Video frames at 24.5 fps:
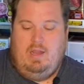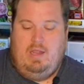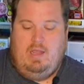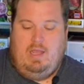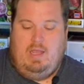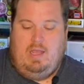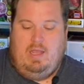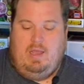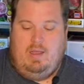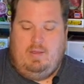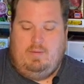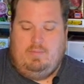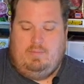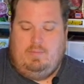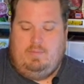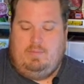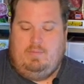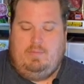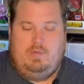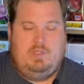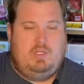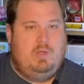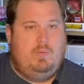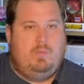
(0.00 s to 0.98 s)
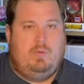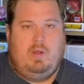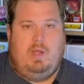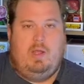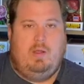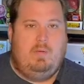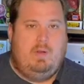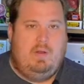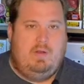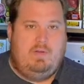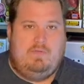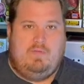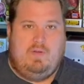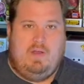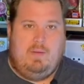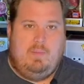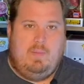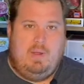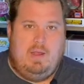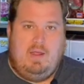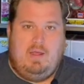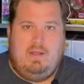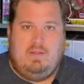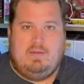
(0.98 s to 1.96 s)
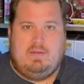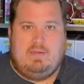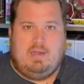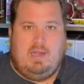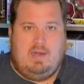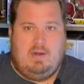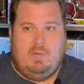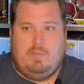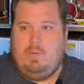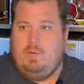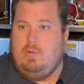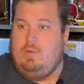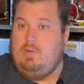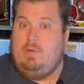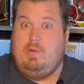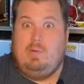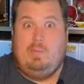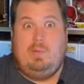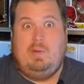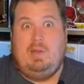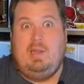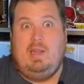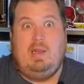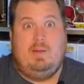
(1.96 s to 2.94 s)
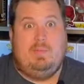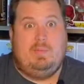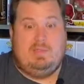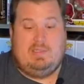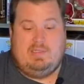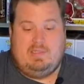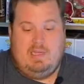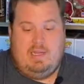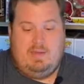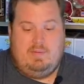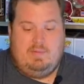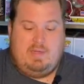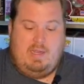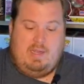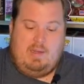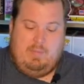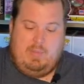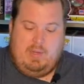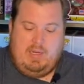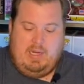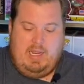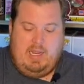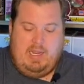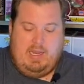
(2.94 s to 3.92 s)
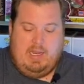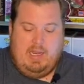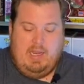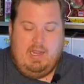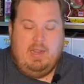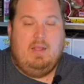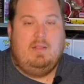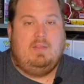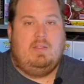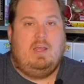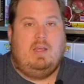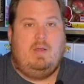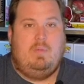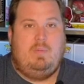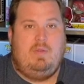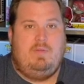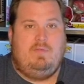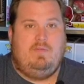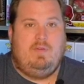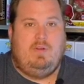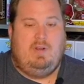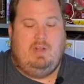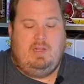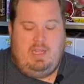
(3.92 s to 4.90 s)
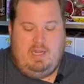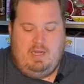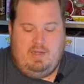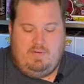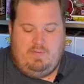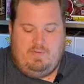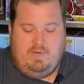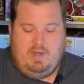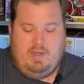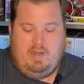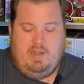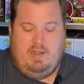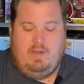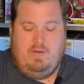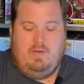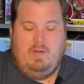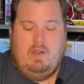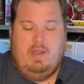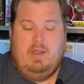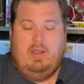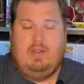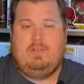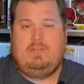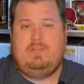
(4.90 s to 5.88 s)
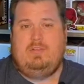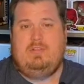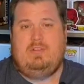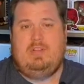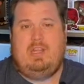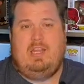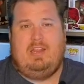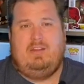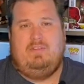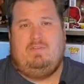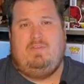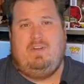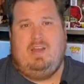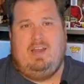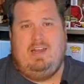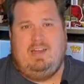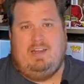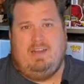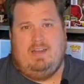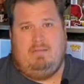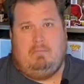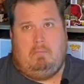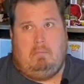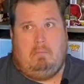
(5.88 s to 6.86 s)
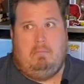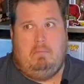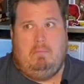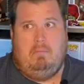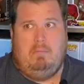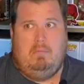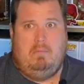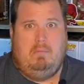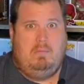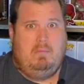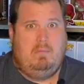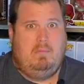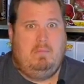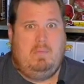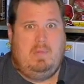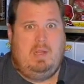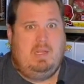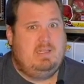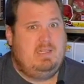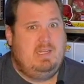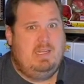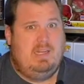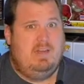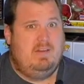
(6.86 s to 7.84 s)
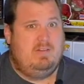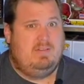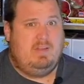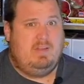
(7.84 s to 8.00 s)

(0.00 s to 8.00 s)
um, should have probably went and found my other Dino Pool and open that up at the same time, but hey, that'll be for a later video as soon as I can find it. It's in there